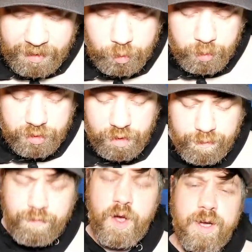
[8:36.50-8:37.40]
This was the
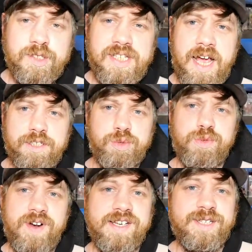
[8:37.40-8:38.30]
first
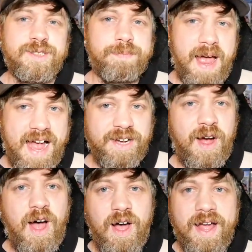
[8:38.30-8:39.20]
Astral Radiance pack
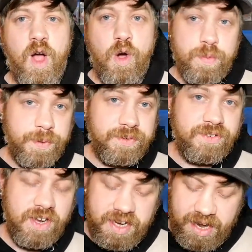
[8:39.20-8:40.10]
I
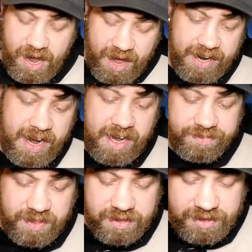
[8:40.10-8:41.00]
opened, and it
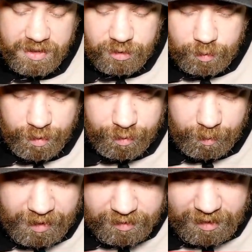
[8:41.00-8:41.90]
had this in, so I
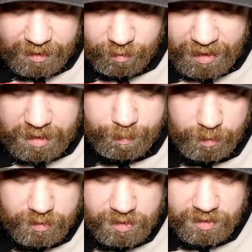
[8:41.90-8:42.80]
thought let's get it graded
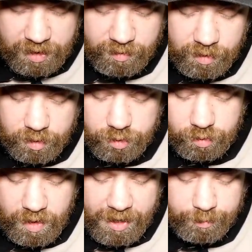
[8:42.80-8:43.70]
because the centering looks
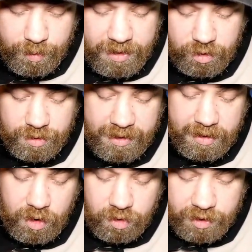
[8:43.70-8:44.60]
all right. Pretty
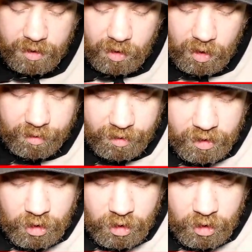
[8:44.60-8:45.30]
clean looking card.